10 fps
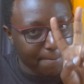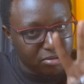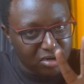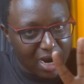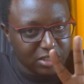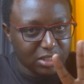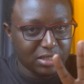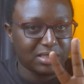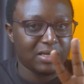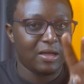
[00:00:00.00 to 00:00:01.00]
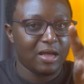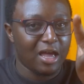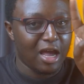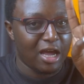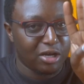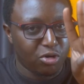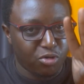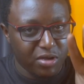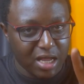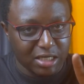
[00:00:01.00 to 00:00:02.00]
practice and
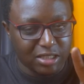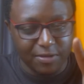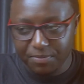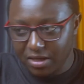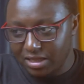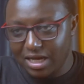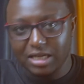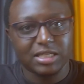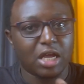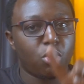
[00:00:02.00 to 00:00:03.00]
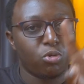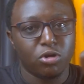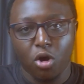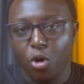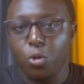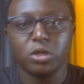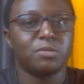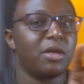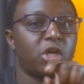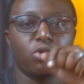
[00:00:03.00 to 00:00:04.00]
create. That cycle will always
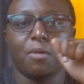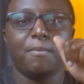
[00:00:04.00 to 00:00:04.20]
make you a